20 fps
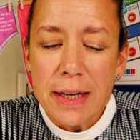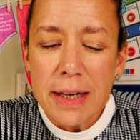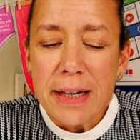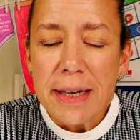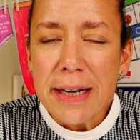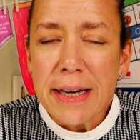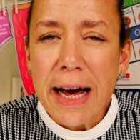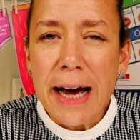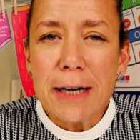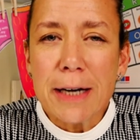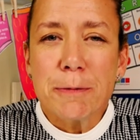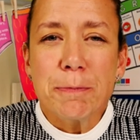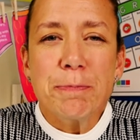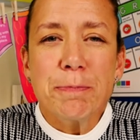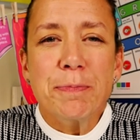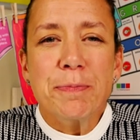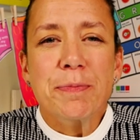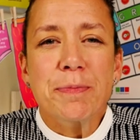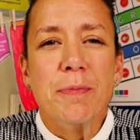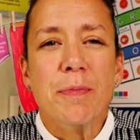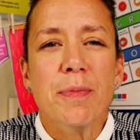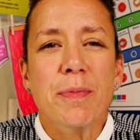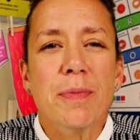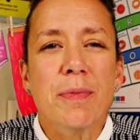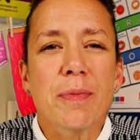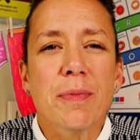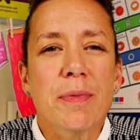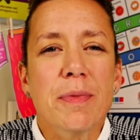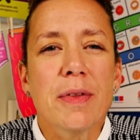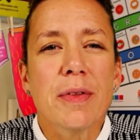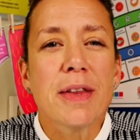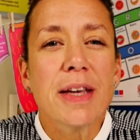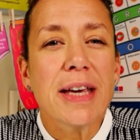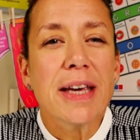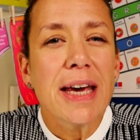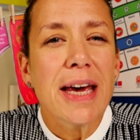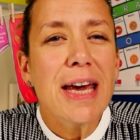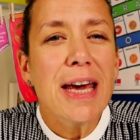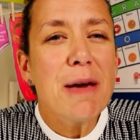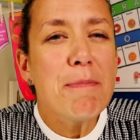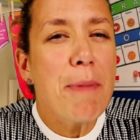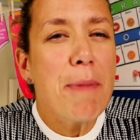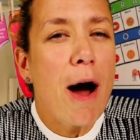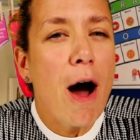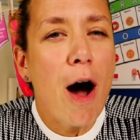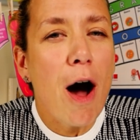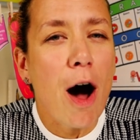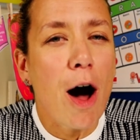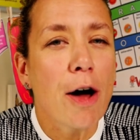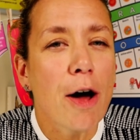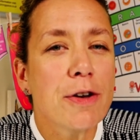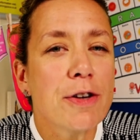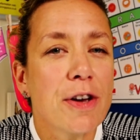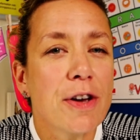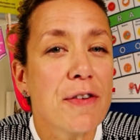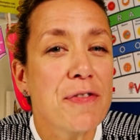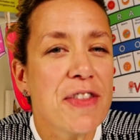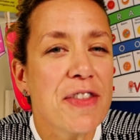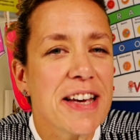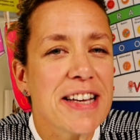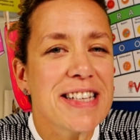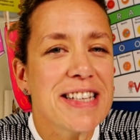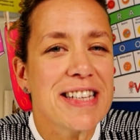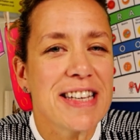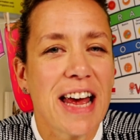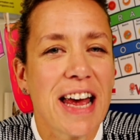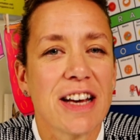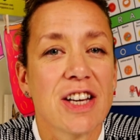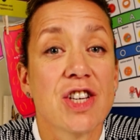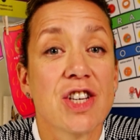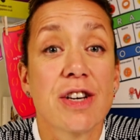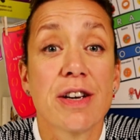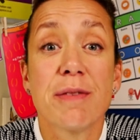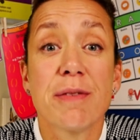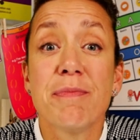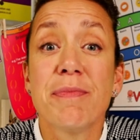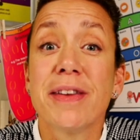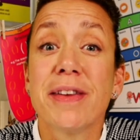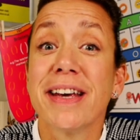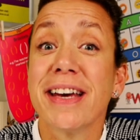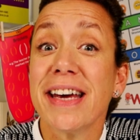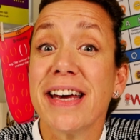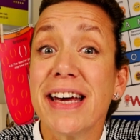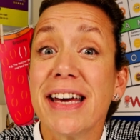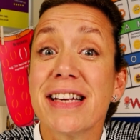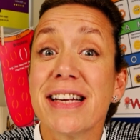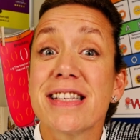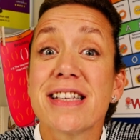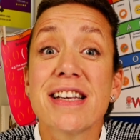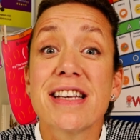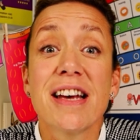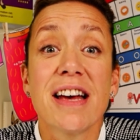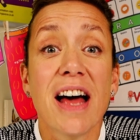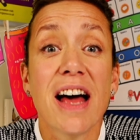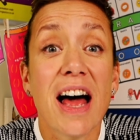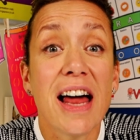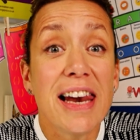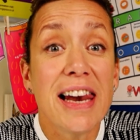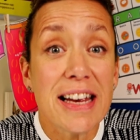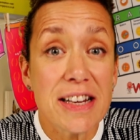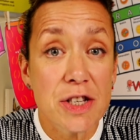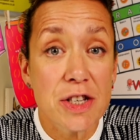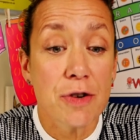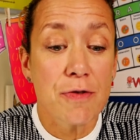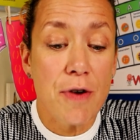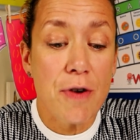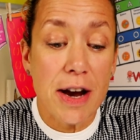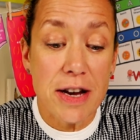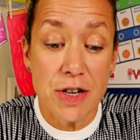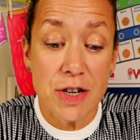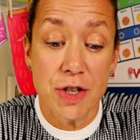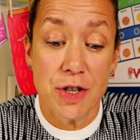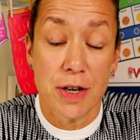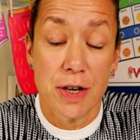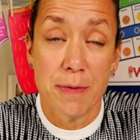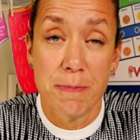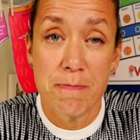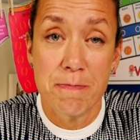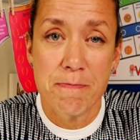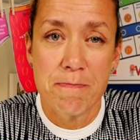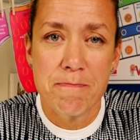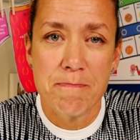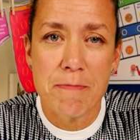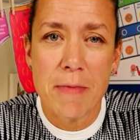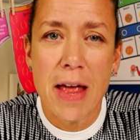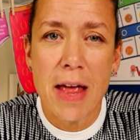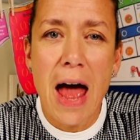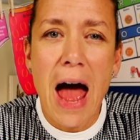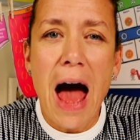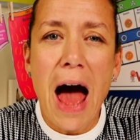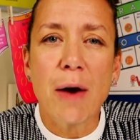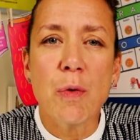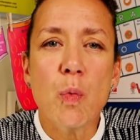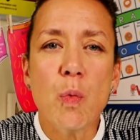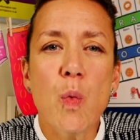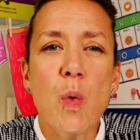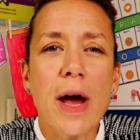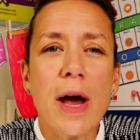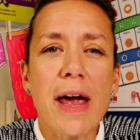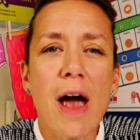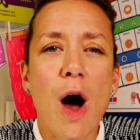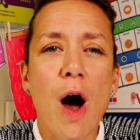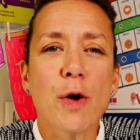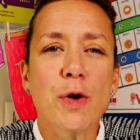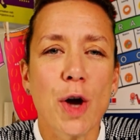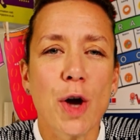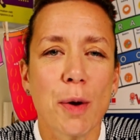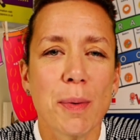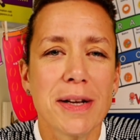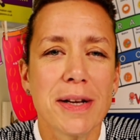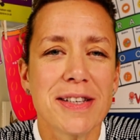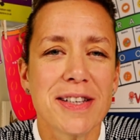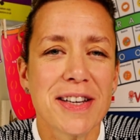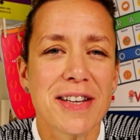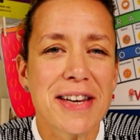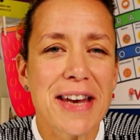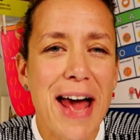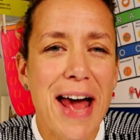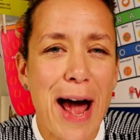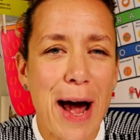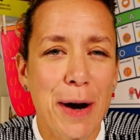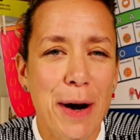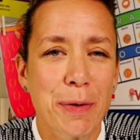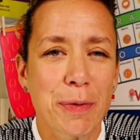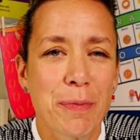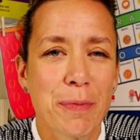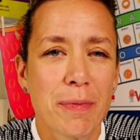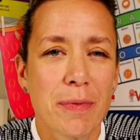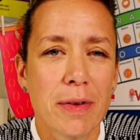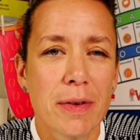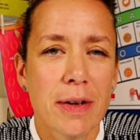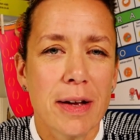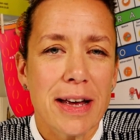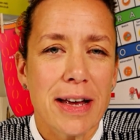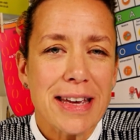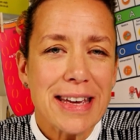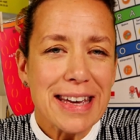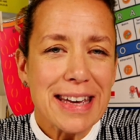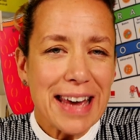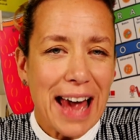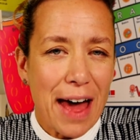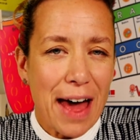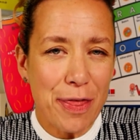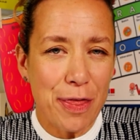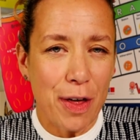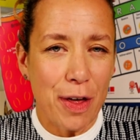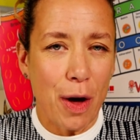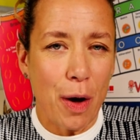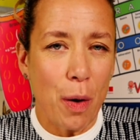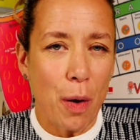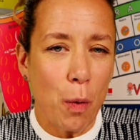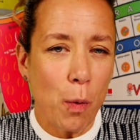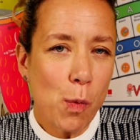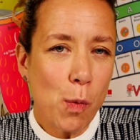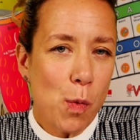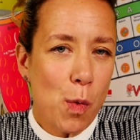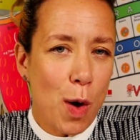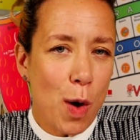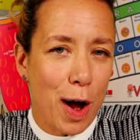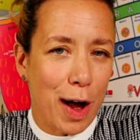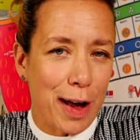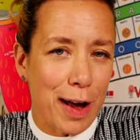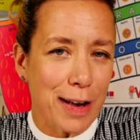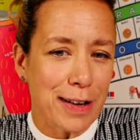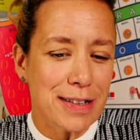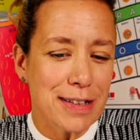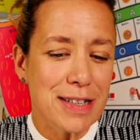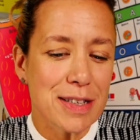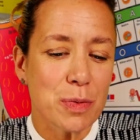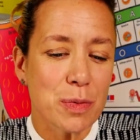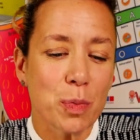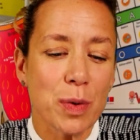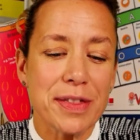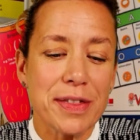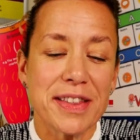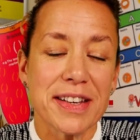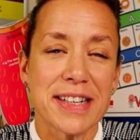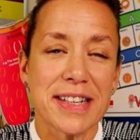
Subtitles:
Now, the key part of this section is alliteration, and we are going to now gather words with the